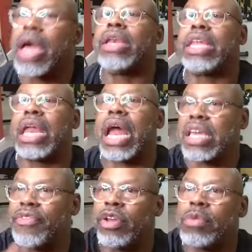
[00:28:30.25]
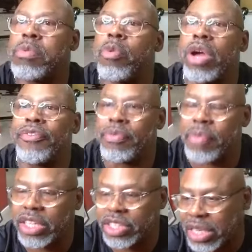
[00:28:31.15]
and then I give you a little bit more
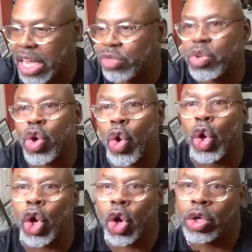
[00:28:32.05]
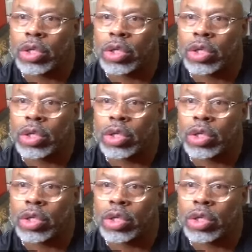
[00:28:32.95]
information as we go along.